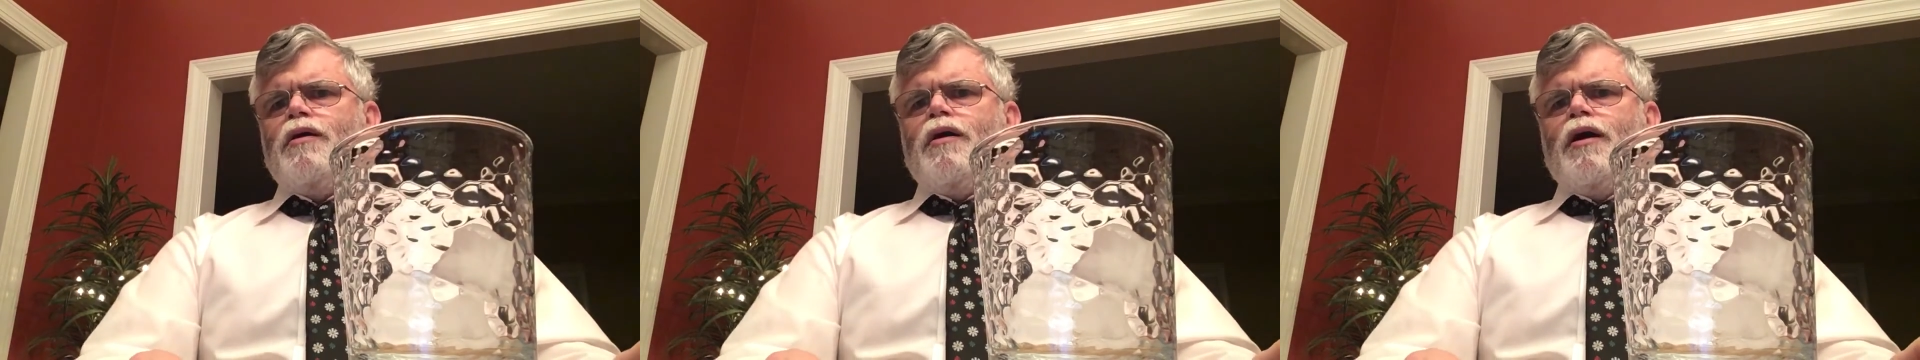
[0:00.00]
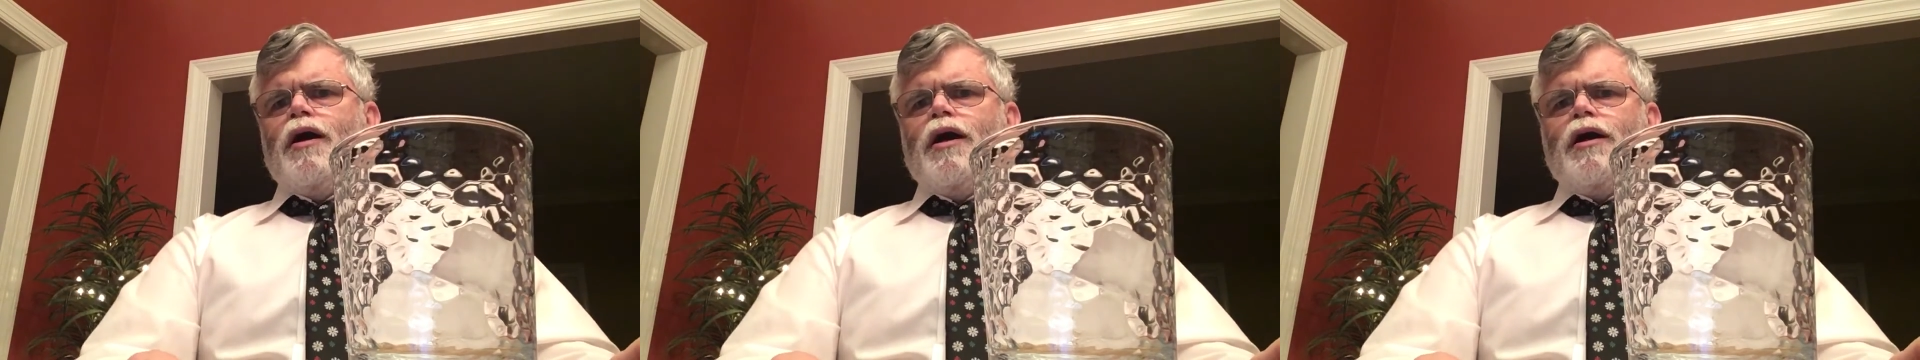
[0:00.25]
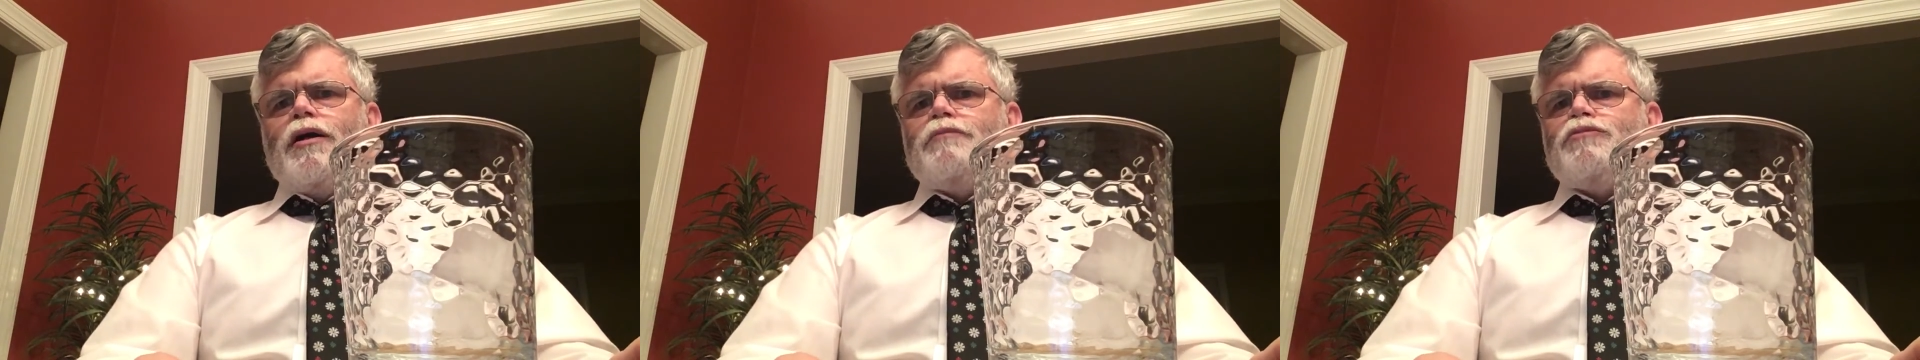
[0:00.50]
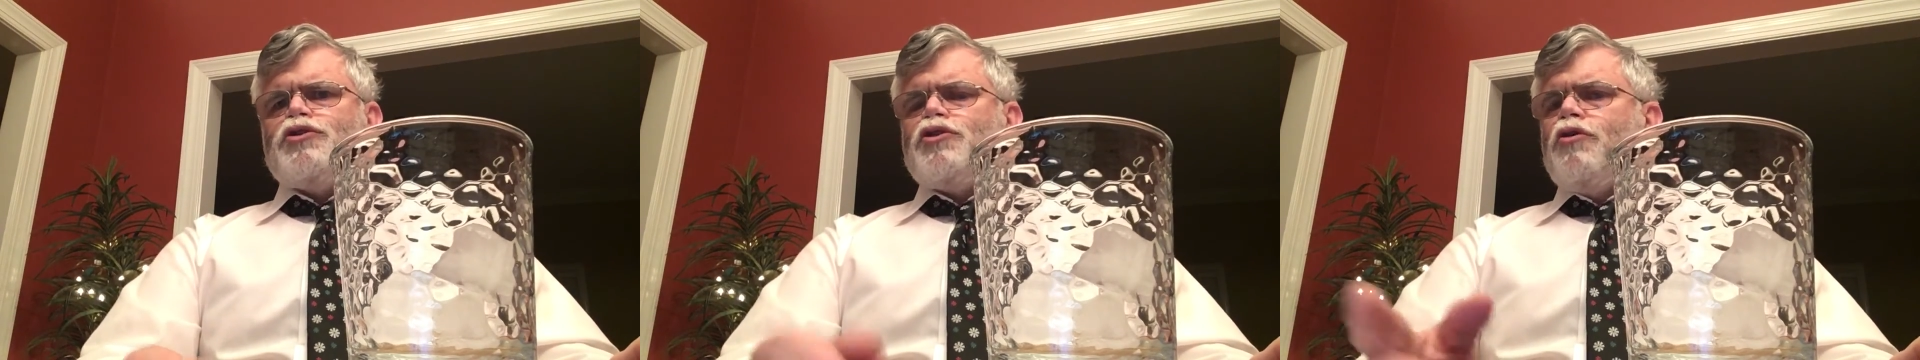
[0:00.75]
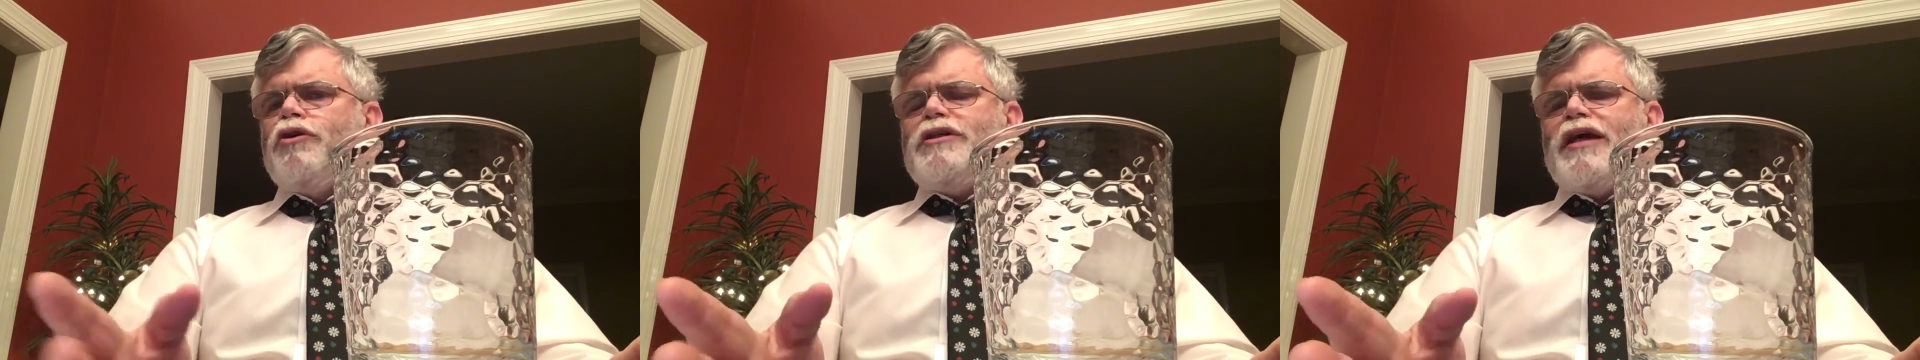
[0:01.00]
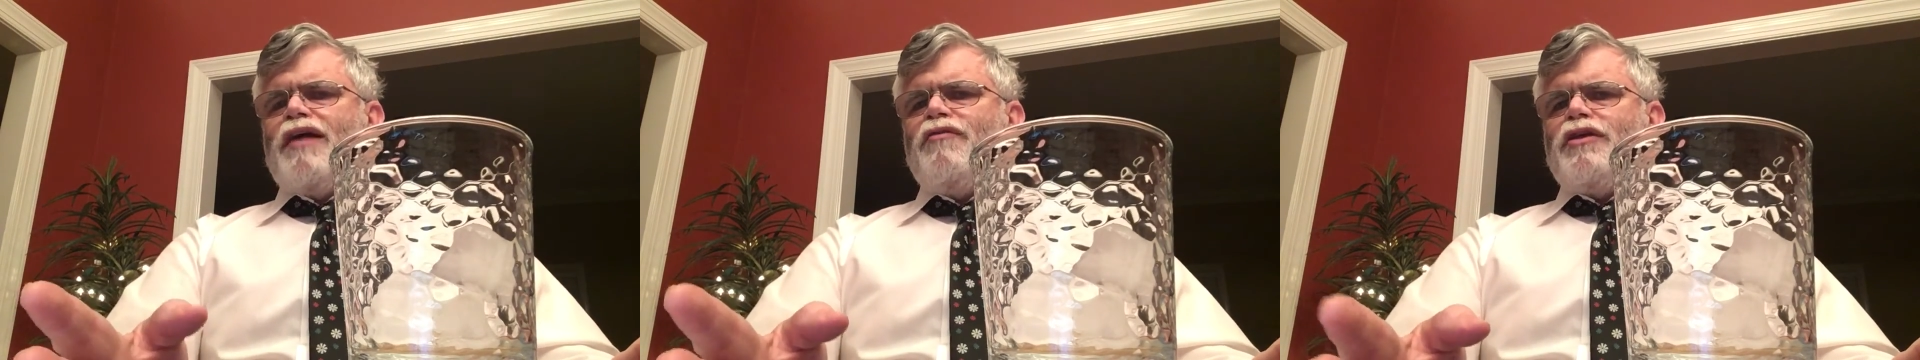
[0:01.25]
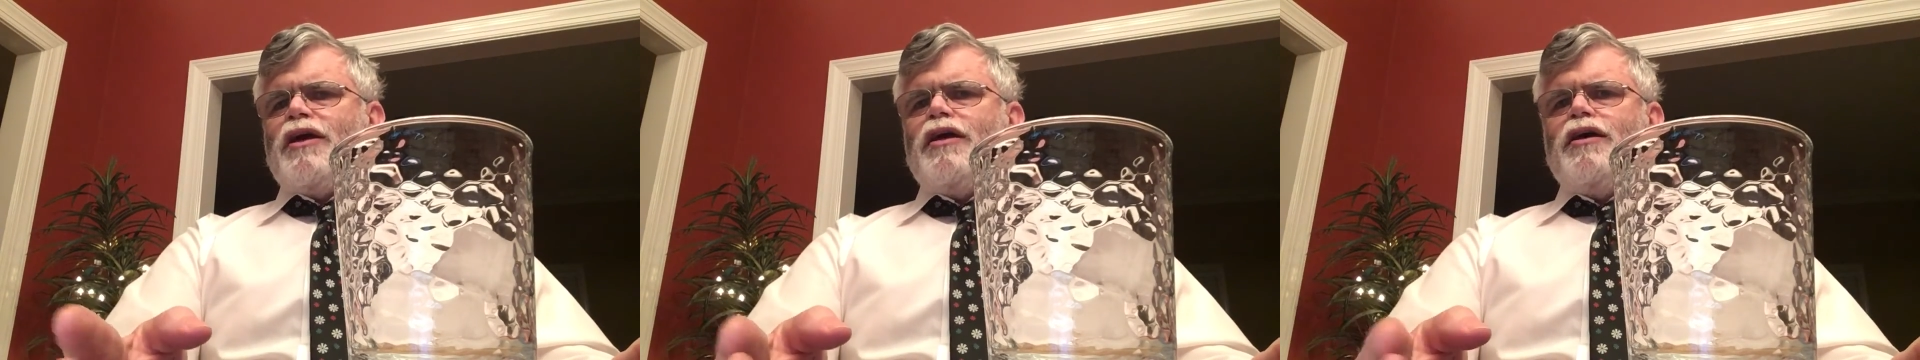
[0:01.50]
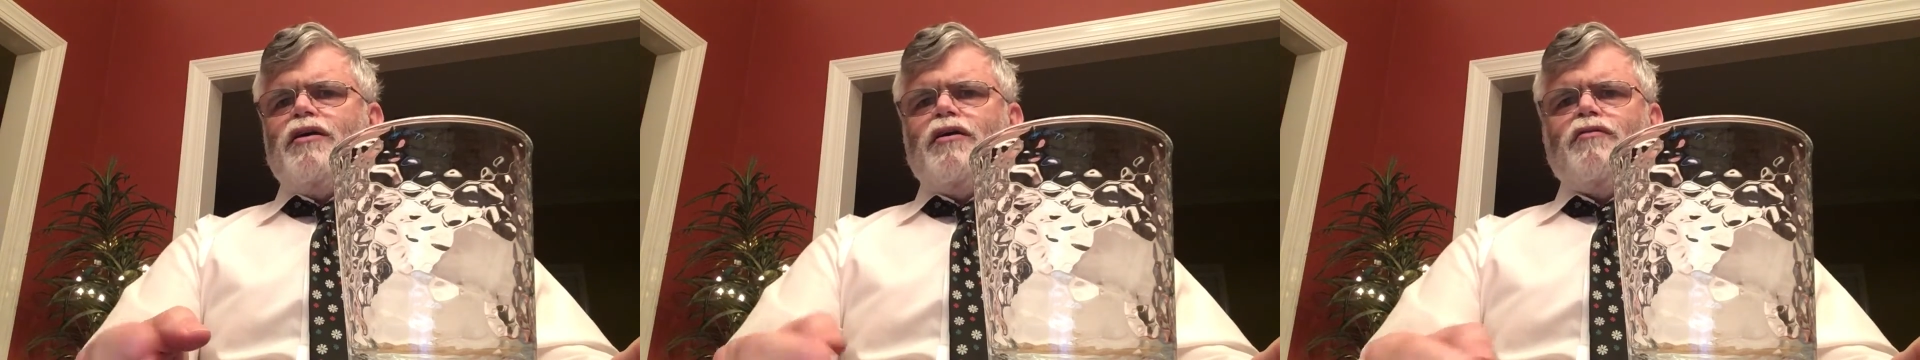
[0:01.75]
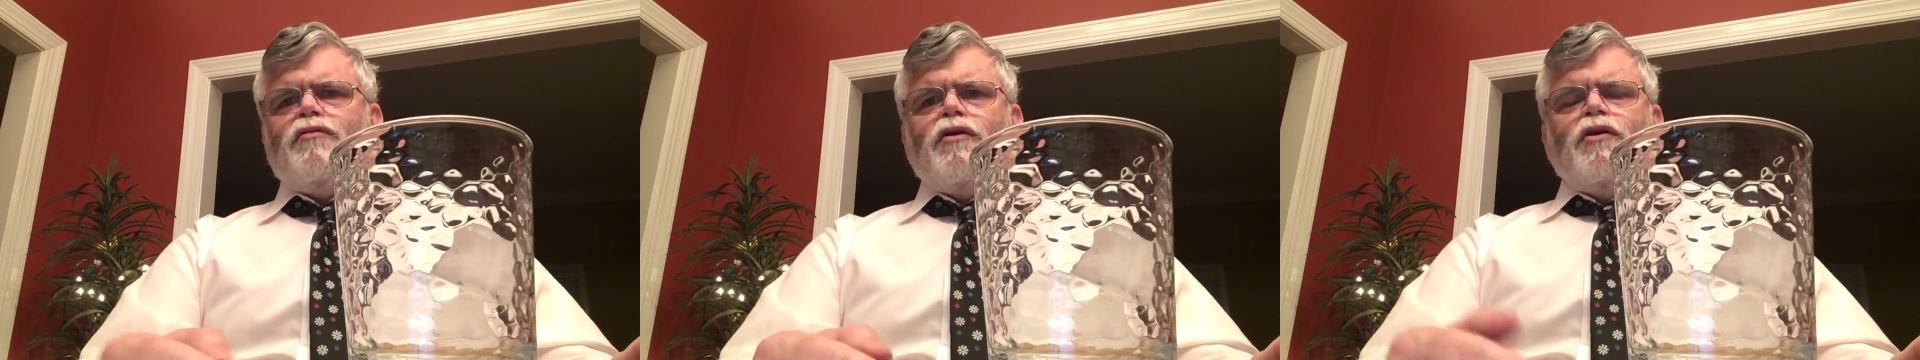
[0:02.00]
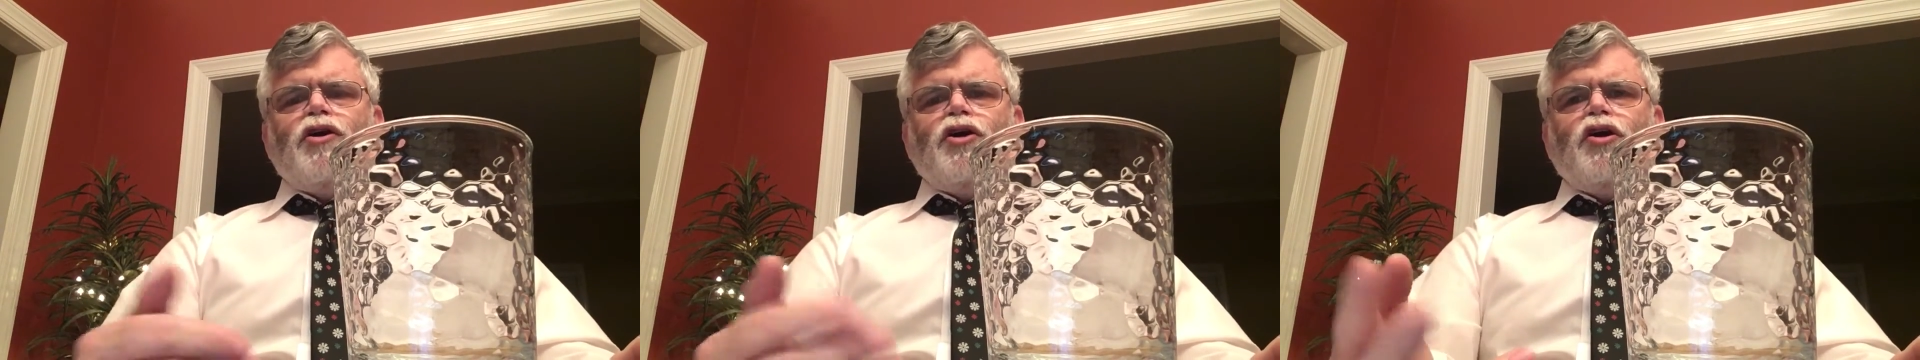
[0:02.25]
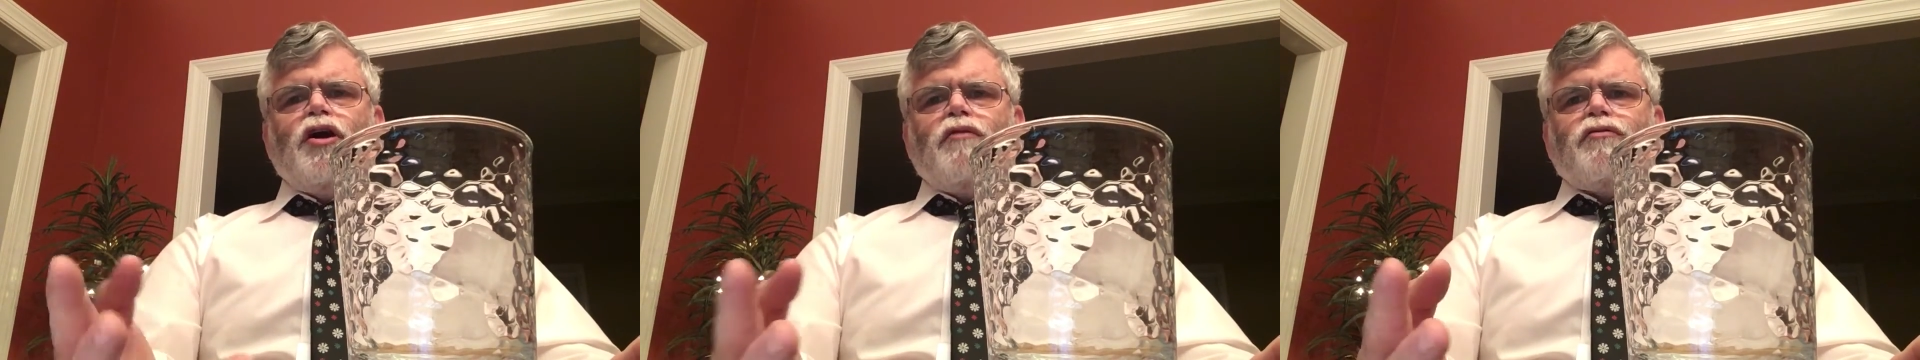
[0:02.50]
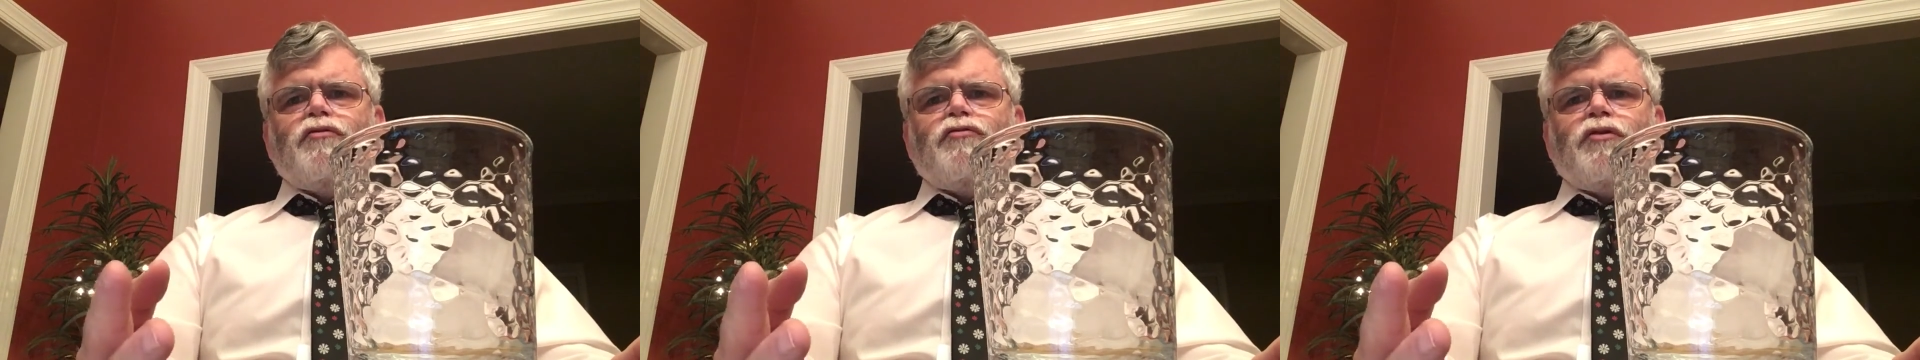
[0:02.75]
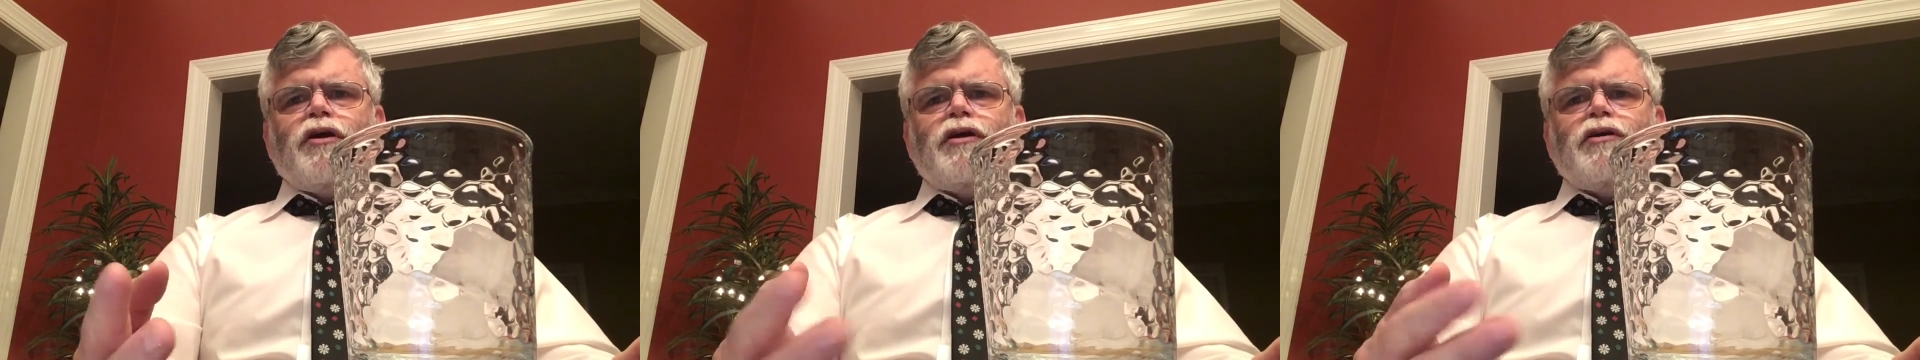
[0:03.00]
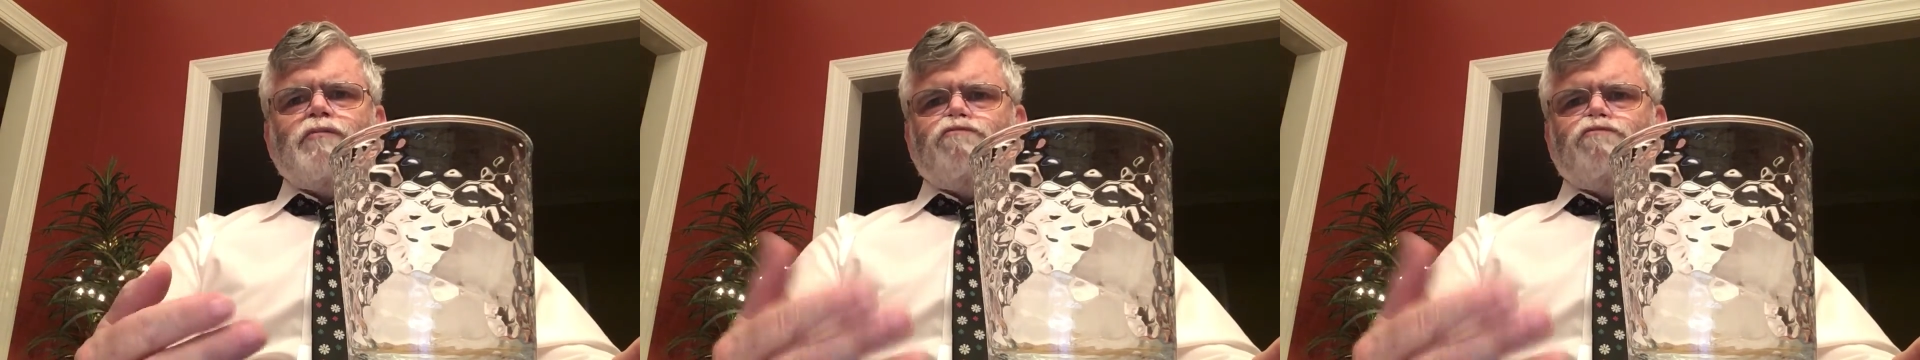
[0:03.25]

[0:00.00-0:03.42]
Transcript: Um, stories have it that if you offered Frank